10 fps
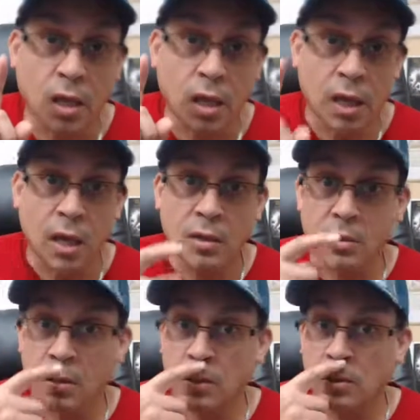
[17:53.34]
and
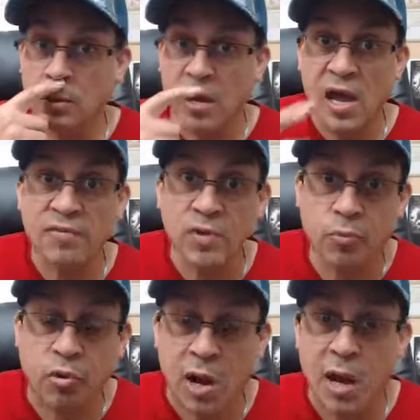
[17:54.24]
you're having
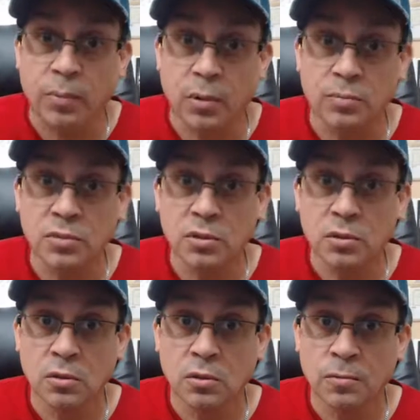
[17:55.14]
problems.
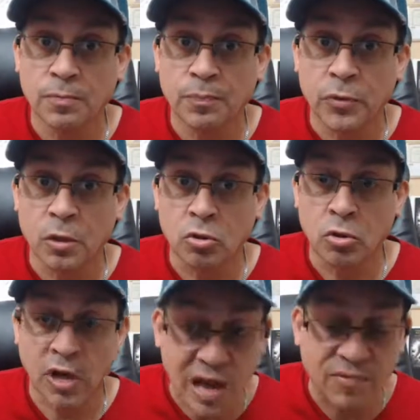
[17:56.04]

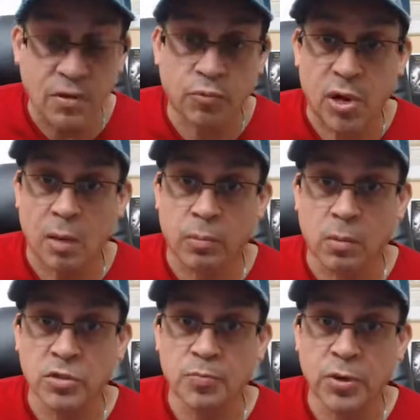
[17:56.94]

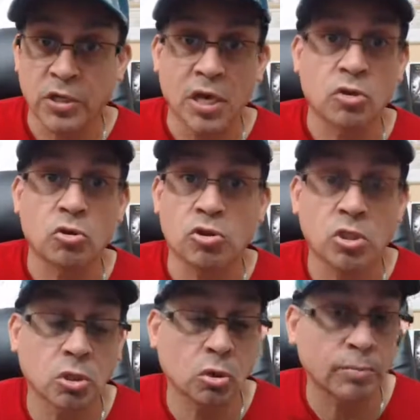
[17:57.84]
But yet you're
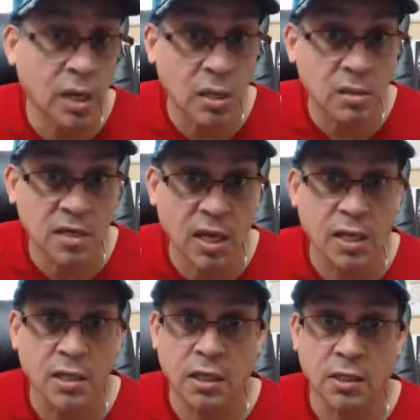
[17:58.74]
still
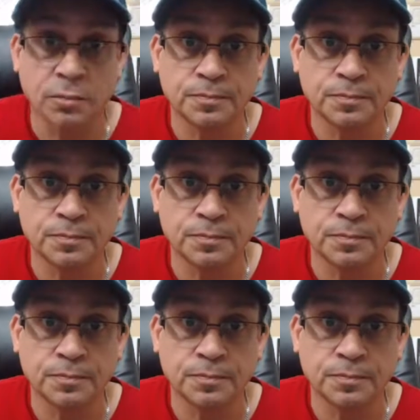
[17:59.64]
maintaining.